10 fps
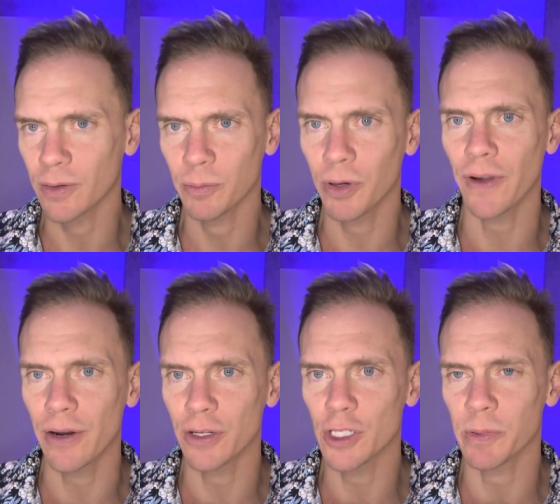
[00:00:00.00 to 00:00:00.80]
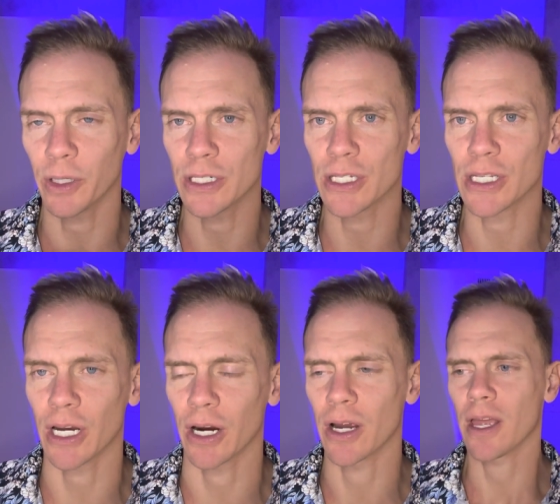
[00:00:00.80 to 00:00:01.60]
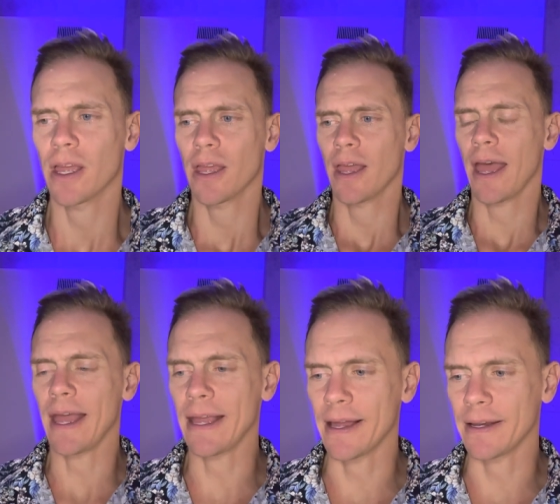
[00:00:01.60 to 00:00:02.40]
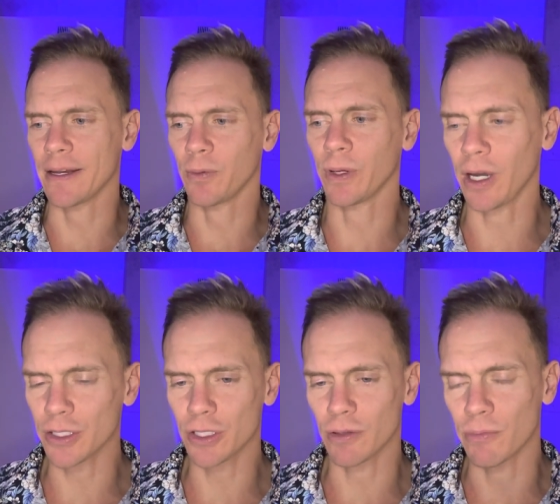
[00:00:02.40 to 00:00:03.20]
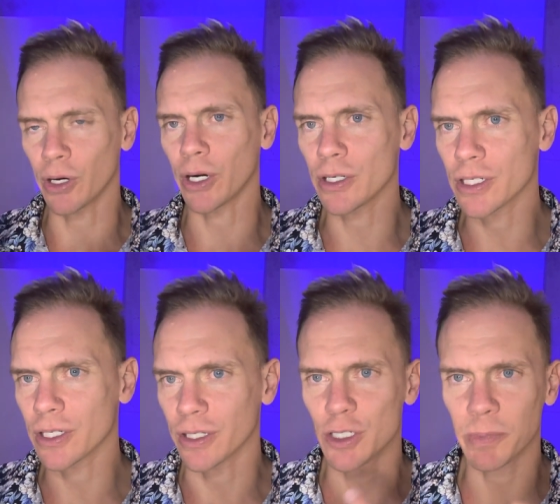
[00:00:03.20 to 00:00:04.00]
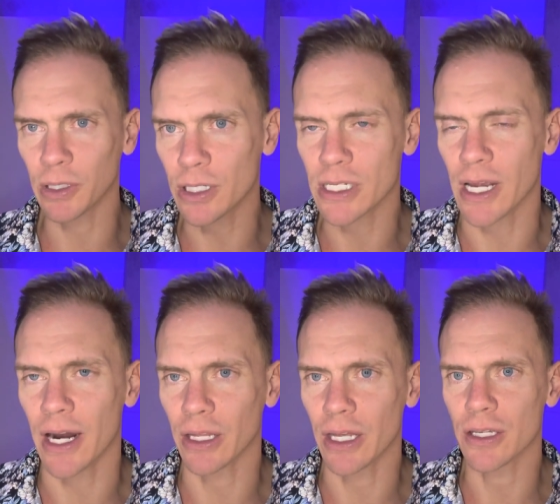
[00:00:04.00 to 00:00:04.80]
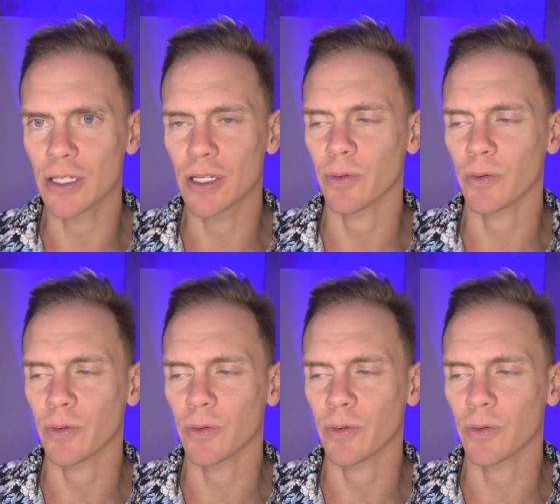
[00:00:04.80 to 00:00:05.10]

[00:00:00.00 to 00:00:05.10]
profound experiences here. And we also merge the spirit side of this,